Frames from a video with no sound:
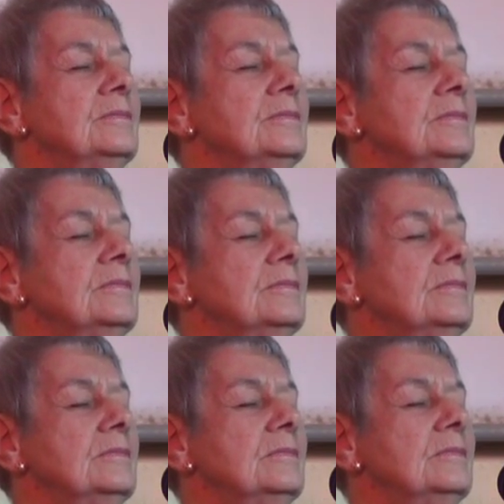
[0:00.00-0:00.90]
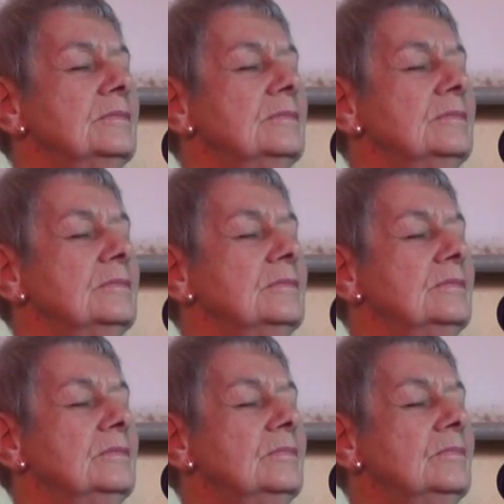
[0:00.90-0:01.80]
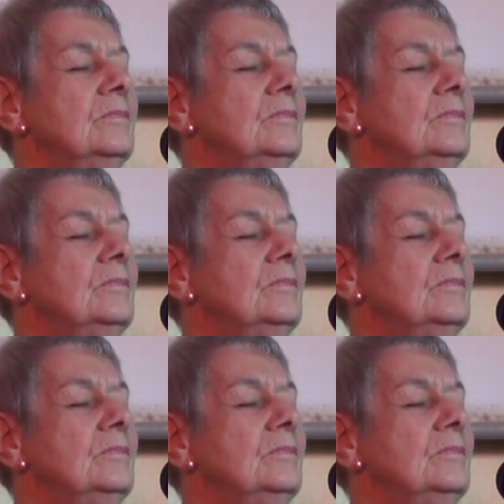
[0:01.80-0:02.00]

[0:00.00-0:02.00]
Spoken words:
(no one is talking)